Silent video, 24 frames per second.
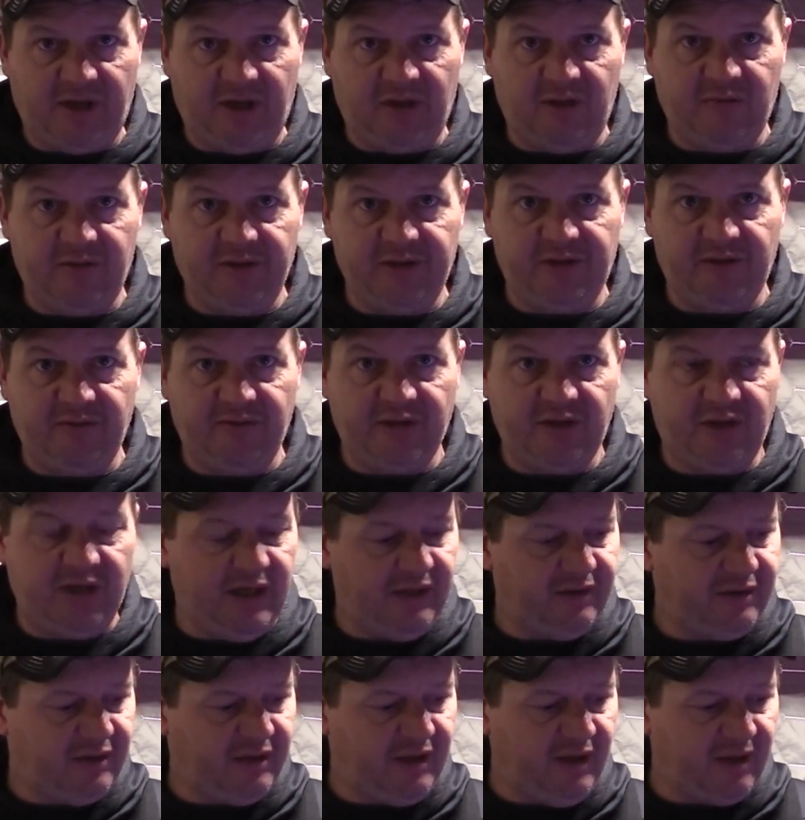I'll always use a
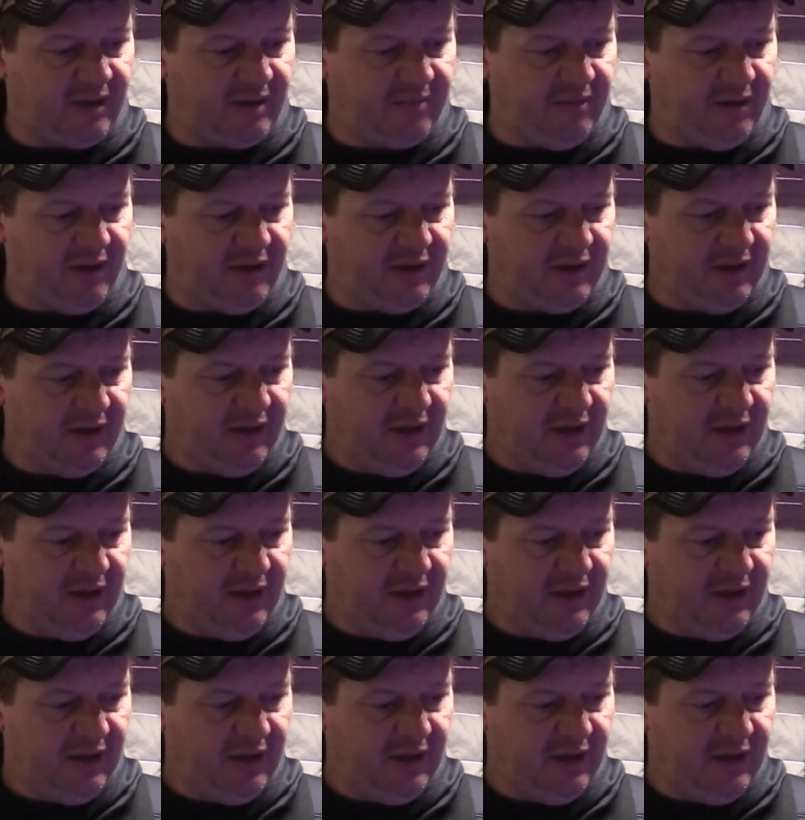dead stick, but